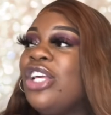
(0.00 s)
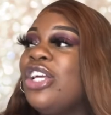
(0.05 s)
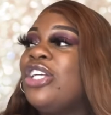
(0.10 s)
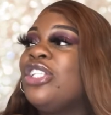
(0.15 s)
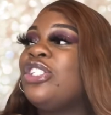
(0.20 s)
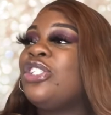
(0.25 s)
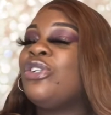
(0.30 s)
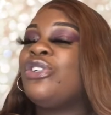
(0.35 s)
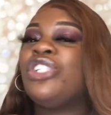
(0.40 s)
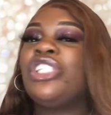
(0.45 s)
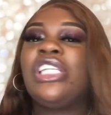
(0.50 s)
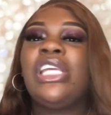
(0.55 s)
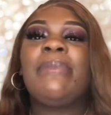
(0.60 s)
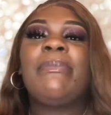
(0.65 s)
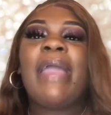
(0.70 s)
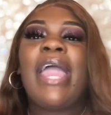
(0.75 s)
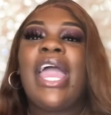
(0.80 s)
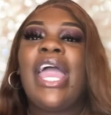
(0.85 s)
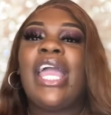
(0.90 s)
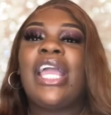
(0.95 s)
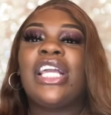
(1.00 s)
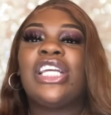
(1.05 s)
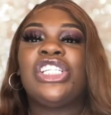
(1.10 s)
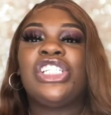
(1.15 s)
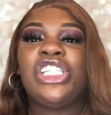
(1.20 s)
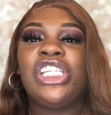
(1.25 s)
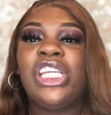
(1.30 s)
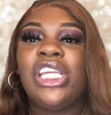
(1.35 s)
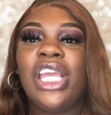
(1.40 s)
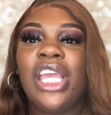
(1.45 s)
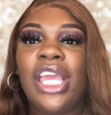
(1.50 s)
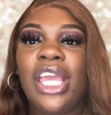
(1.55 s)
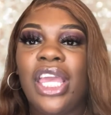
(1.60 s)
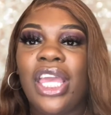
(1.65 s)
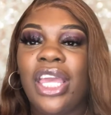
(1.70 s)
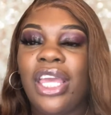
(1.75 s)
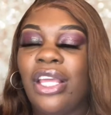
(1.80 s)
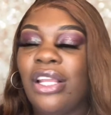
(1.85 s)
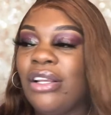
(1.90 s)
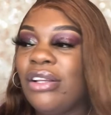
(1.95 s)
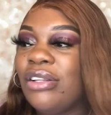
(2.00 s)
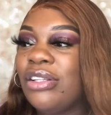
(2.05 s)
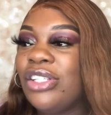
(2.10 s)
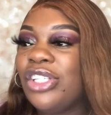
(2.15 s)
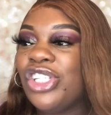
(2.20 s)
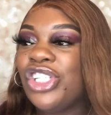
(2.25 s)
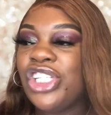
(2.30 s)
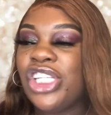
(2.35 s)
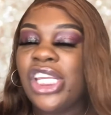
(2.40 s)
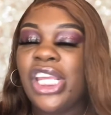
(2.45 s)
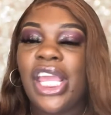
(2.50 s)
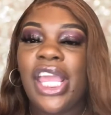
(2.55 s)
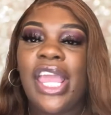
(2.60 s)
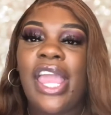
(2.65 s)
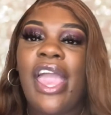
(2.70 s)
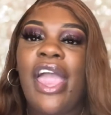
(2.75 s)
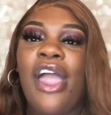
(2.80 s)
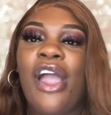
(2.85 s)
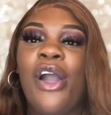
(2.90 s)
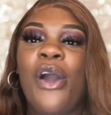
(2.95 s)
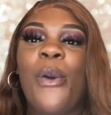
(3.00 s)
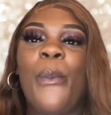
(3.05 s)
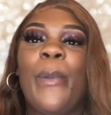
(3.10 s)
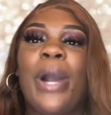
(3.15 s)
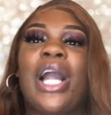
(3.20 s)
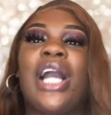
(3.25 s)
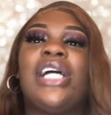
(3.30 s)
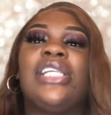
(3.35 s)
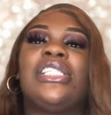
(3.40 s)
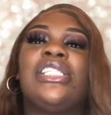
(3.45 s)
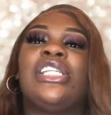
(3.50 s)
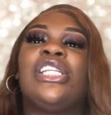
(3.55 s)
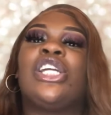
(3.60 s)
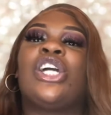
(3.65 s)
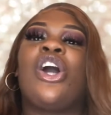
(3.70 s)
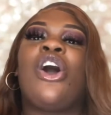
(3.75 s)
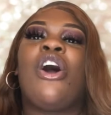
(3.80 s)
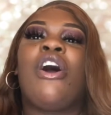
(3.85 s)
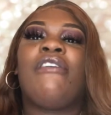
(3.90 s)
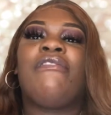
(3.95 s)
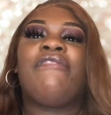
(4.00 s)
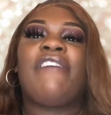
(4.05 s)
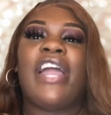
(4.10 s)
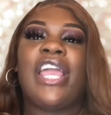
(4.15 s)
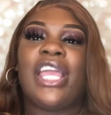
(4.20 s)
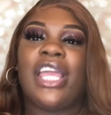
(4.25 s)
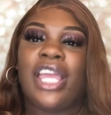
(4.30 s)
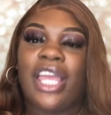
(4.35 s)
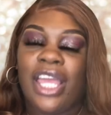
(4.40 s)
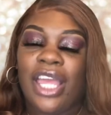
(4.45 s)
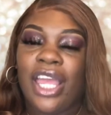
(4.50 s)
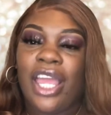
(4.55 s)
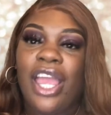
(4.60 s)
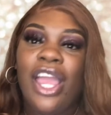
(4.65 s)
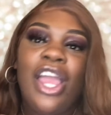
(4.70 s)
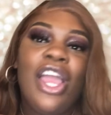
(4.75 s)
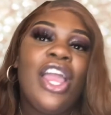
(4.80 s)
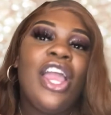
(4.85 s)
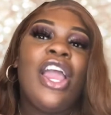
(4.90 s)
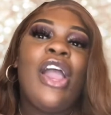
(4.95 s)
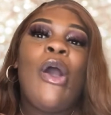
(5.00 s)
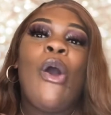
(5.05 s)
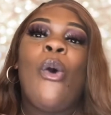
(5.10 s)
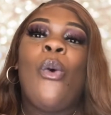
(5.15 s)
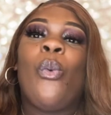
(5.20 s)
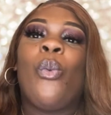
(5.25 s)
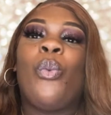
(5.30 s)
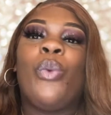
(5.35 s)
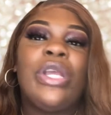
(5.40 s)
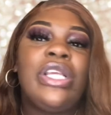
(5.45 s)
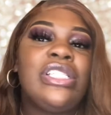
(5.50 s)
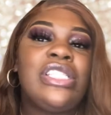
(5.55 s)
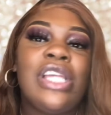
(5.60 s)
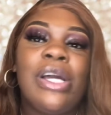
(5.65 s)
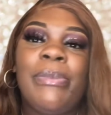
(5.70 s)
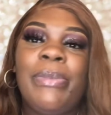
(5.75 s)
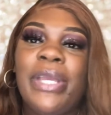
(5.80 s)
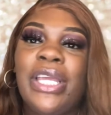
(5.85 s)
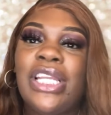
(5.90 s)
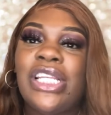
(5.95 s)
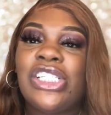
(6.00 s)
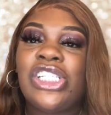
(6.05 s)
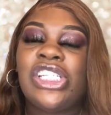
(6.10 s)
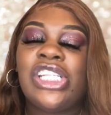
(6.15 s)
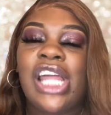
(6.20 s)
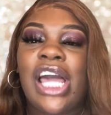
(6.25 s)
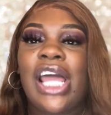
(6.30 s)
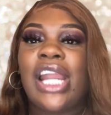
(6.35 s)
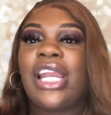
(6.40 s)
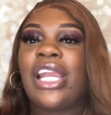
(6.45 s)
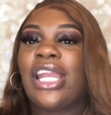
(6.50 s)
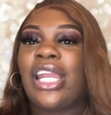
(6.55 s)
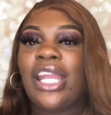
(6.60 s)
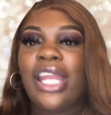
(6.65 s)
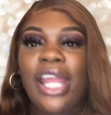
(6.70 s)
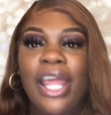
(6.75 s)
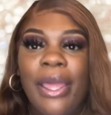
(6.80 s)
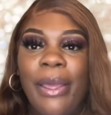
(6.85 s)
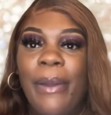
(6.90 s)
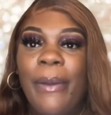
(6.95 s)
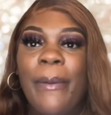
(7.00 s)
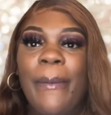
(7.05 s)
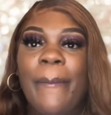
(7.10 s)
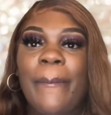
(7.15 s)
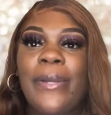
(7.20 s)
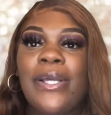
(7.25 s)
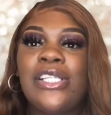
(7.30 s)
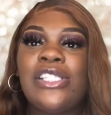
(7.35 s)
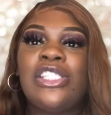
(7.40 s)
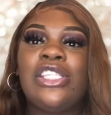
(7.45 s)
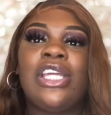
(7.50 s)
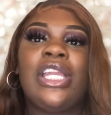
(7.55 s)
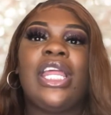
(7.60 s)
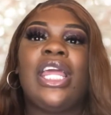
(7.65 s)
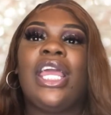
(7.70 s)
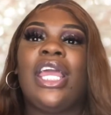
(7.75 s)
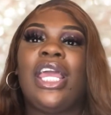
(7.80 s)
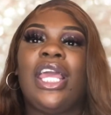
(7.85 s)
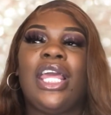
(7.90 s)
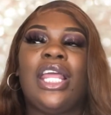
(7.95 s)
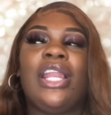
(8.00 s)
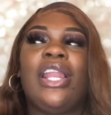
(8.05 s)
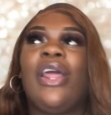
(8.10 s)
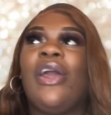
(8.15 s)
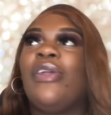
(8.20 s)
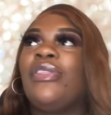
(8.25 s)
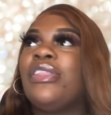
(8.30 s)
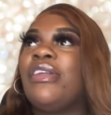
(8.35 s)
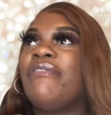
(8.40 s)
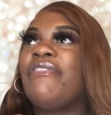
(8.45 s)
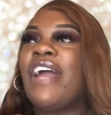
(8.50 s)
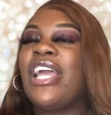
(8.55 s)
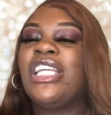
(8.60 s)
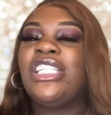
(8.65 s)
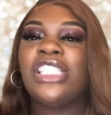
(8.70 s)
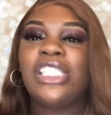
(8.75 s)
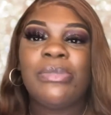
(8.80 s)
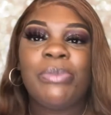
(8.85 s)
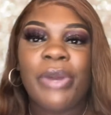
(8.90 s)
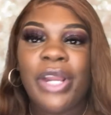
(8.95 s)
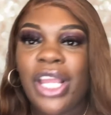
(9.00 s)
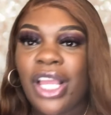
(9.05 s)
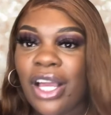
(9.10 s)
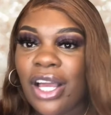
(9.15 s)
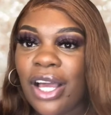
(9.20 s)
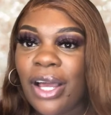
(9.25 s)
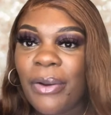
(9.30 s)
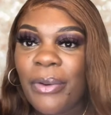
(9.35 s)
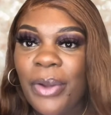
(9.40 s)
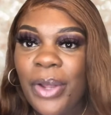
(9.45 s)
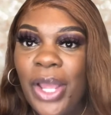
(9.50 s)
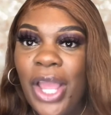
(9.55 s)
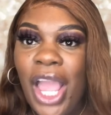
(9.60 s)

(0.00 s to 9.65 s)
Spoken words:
So she mad because she getting held, my cousin in the car fighting. We still beating the shit out of them. So then the fight just break up.